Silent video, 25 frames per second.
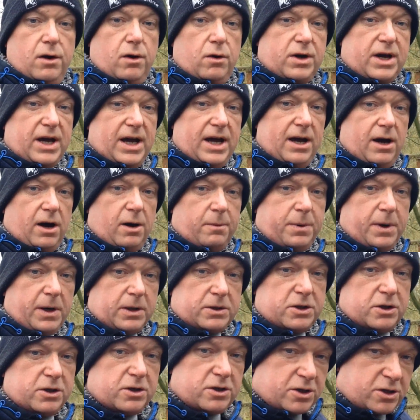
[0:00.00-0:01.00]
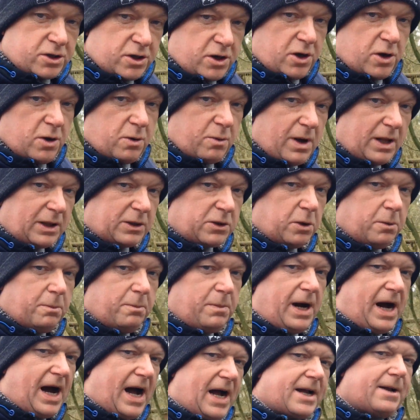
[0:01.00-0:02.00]
Okay, Hot Potters,
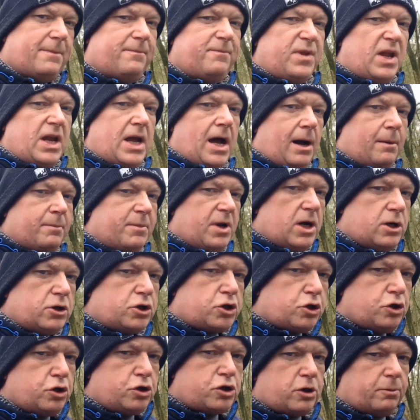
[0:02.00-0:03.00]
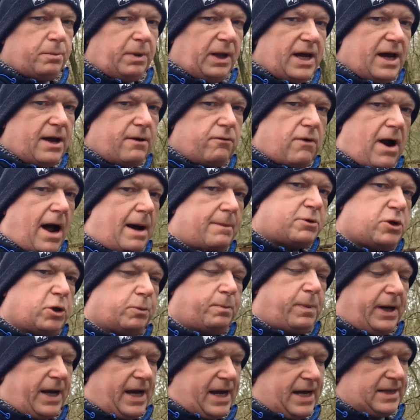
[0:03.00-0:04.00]
welcome back. I'm now suitably wrapped
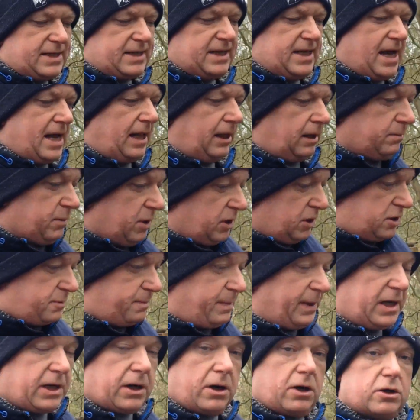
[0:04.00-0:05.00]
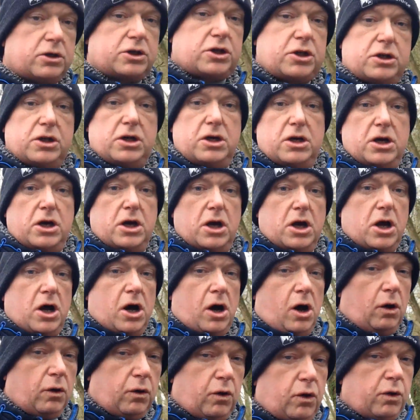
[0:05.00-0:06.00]
up against the elements because
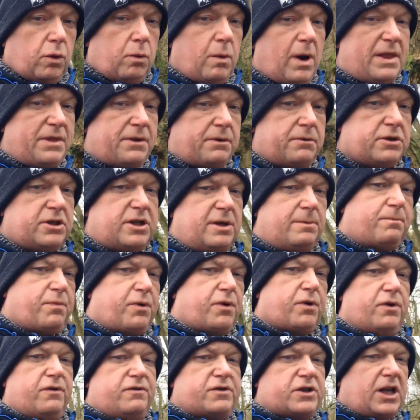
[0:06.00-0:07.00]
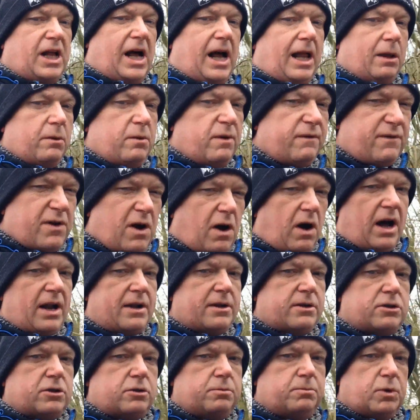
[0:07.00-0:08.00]
although the weather has improved slightly, we've not
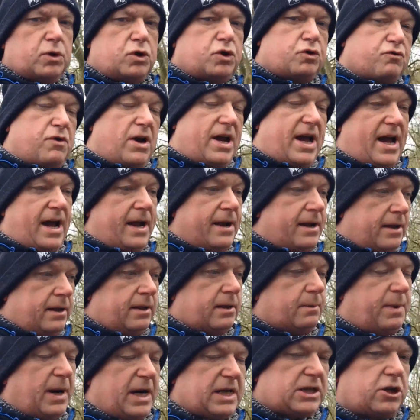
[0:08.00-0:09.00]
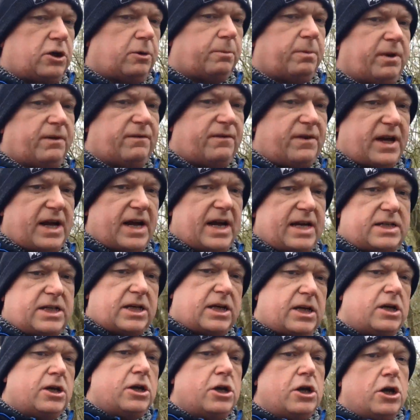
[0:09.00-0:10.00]
had as much rain in the past couple of
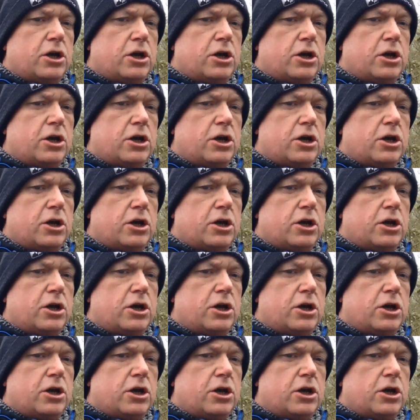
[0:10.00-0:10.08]
days,